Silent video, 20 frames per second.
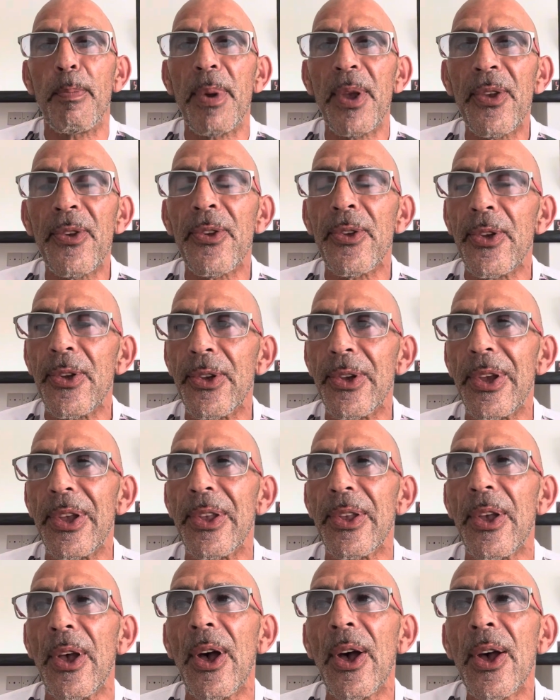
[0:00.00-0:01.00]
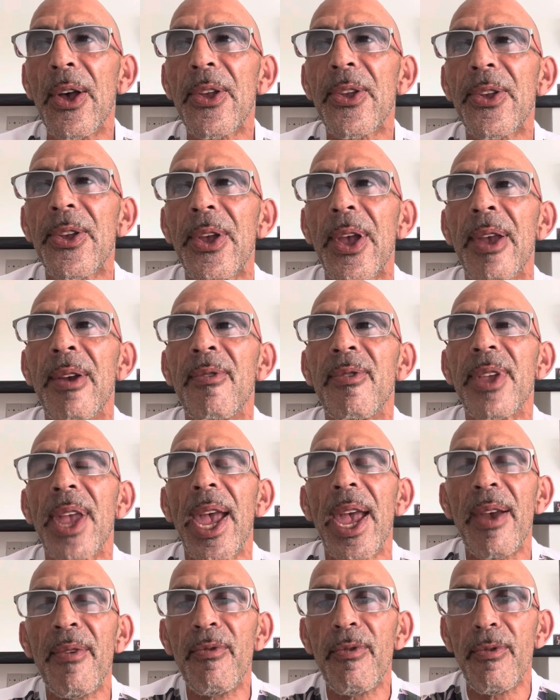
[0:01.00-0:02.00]
businesses. I saved
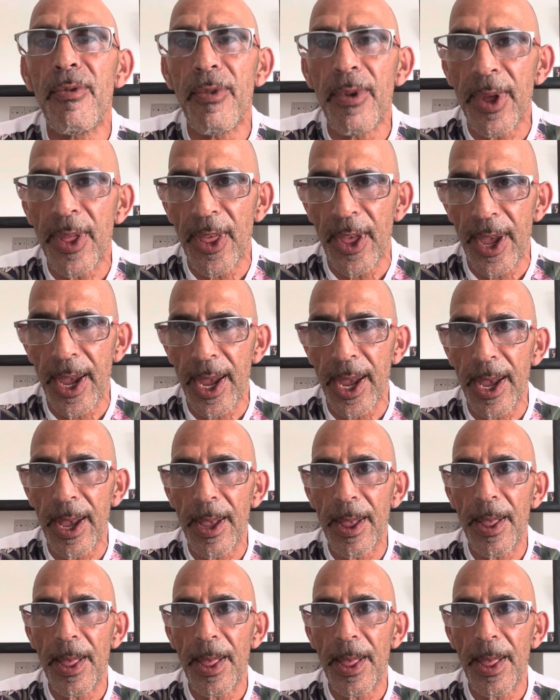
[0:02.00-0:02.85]
everything.